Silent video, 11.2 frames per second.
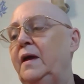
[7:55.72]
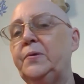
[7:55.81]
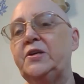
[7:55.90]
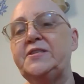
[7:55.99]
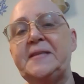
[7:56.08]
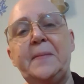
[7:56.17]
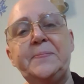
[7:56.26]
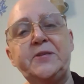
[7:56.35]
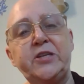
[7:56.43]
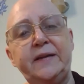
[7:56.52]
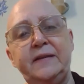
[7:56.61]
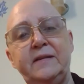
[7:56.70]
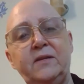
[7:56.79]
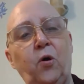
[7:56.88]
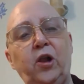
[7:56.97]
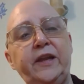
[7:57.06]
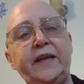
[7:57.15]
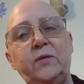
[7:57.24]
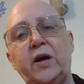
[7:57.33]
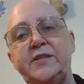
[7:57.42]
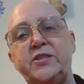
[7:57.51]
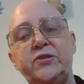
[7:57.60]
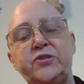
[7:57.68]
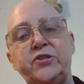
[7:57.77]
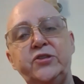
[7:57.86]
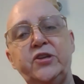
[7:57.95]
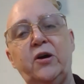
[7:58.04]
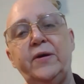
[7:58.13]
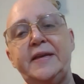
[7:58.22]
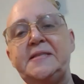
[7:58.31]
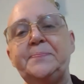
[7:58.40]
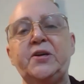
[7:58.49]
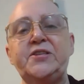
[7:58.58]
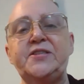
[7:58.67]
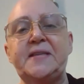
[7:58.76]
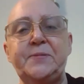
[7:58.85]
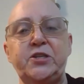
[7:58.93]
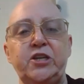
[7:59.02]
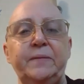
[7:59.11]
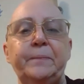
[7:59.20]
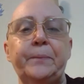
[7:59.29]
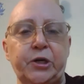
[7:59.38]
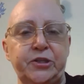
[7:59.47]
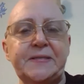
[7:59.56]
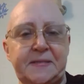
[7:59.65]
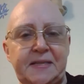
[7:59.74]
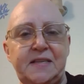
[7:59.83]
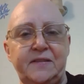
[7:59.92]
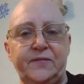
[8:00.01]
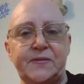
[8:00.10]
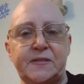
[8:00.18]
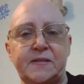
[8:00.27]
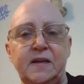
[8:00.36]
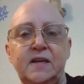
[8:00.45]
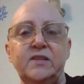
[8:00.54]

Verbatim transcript: Perception, all he wants you to know is perception perceives.